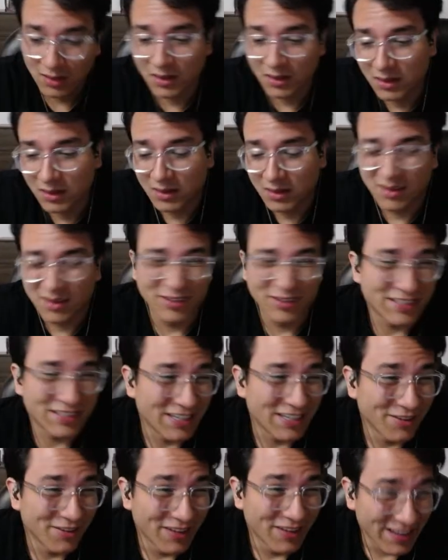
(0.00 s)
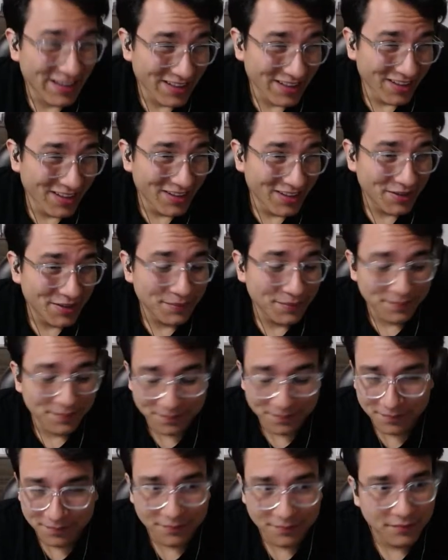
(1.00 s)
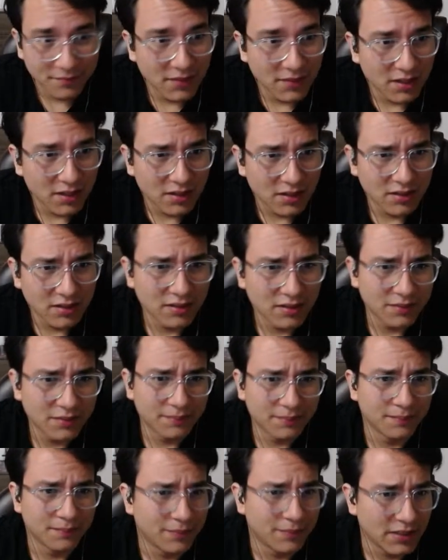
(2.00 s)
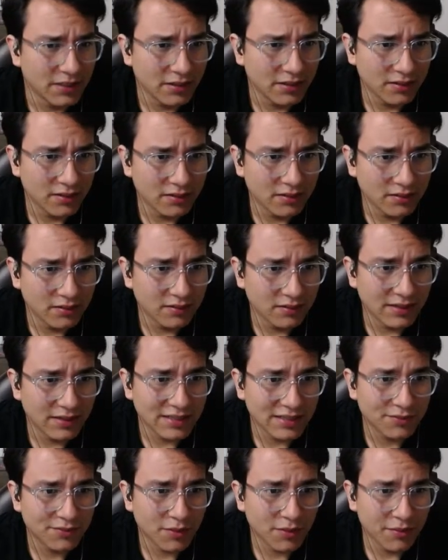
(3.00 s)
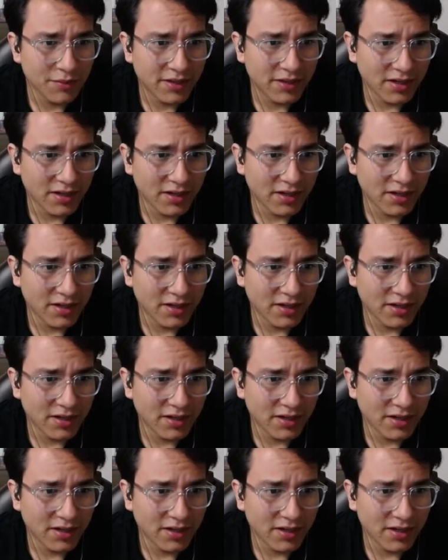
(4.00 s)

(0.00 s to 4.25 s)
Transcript: which I don't like a lot. But that's what we got.